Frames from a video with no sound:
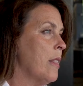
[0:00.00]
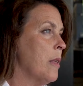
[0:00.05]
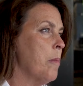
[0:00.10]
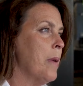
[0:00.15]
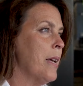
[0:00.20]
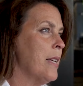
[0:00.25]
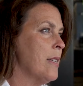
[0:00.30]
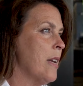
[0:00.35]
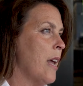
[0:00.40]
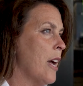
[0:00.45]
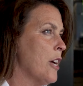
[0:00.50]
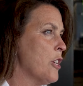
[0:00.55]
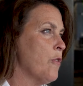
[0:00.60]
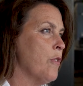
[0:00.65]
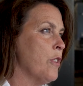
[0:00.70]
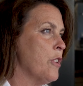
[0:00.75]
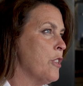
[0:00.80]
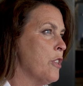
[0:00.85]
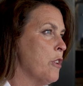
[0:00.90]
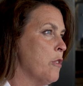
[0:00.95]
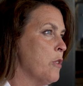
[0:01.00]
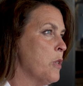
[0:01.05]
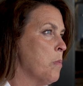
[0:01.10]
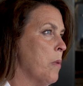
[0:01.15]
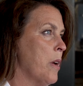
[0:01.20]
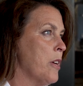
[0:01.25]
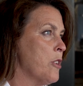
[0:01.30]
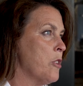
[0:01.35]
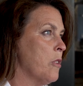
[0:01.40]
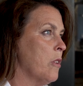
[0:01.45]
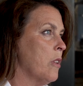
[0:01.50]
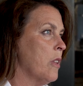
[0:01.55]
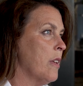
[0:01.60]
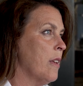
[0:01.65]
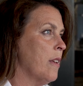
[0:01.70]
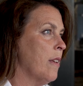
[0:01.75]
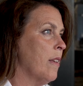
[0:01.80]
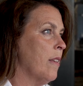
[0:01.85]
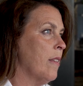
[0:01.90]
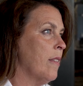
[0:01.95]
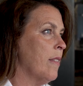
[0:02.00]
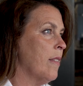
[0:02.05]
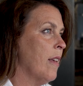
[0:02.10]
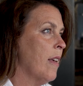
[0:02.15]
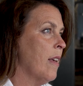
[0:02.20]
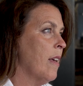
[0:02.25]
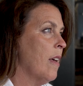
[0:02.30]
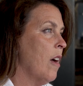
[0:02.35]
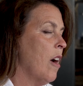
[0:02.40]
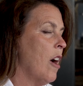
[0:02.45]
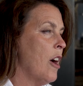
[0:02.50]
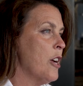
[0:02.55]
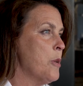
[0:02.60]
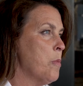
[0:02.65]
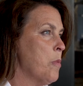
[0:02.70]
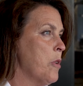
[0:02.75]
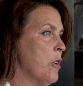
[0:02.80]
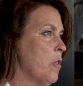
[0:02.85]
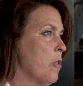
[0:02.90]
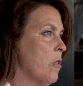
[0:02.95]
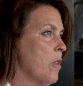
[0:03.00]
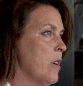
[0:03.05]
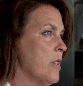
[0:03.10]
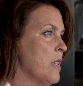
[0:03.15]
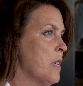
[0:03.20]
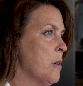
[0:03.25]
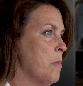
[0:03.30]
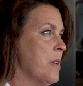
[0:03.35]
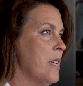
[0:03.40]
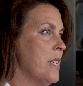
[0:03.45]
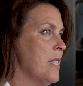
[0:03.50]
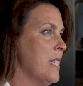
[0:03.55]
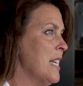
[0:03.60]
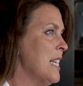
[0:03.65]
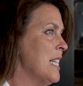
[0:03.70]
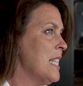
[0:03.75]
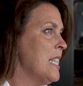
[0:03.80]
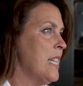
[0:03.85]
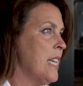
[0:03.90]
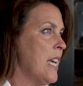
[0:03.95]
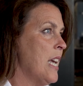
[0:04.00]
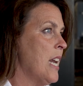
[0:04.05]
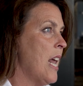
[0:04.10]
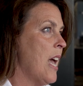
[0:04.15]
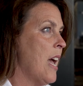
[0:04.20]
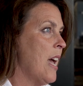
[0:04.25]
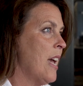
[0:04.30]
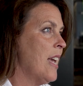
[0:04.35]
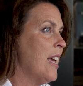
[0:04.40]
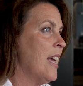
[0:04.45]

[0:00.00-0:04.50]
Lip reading: that makes Nashville so special is entrepreneurism is in its DNA.